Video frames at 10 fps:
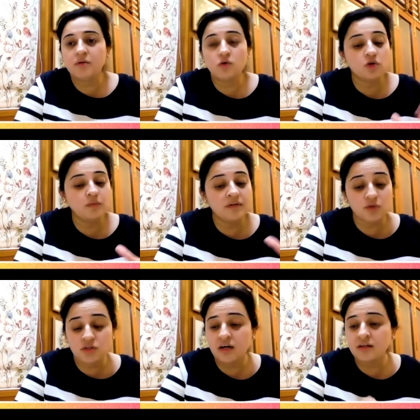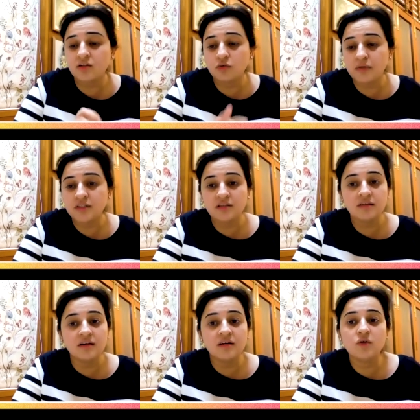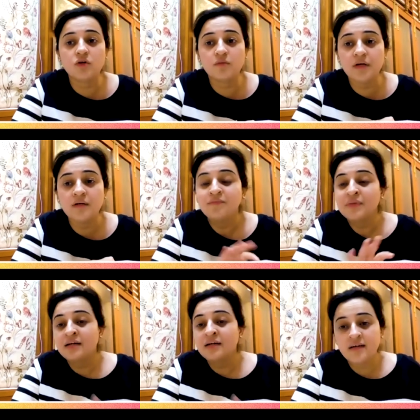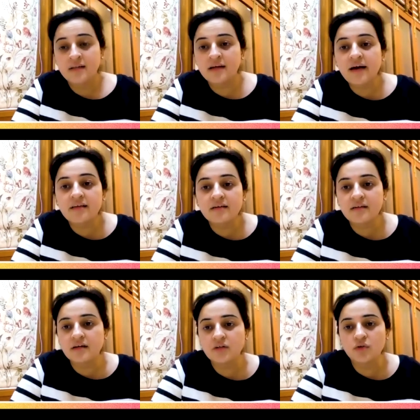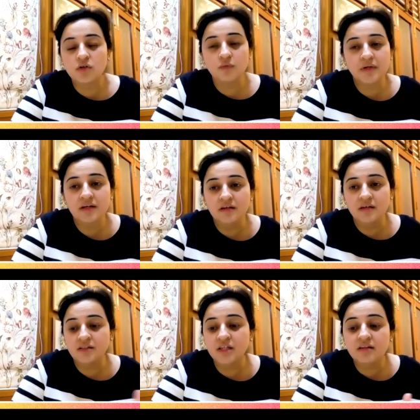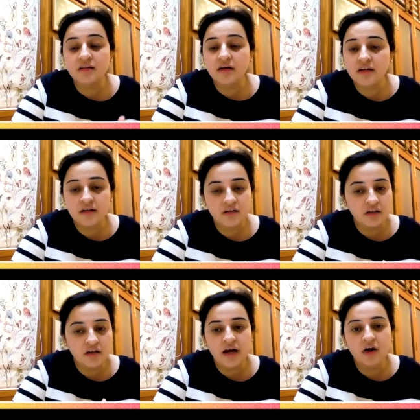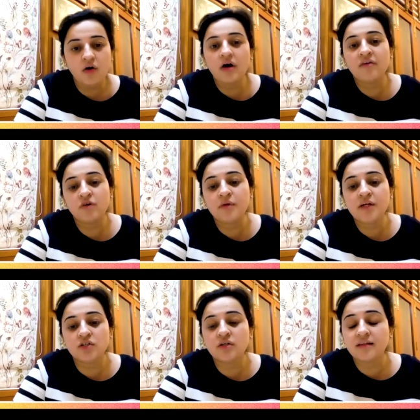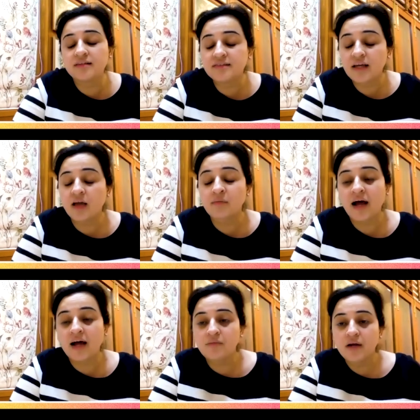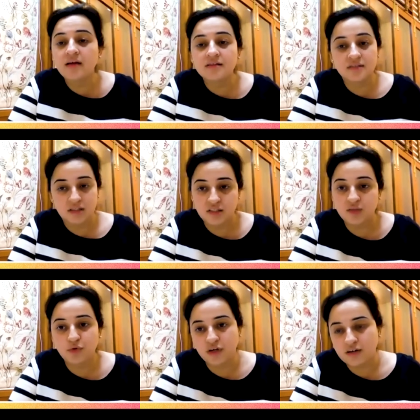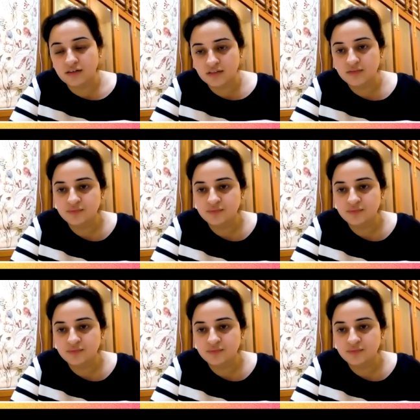You could be in Ludhiana, you could be in Chandigarh, you could be in Calcutta, you could be in Chennai. Everybody should get the same handmade, consistent product.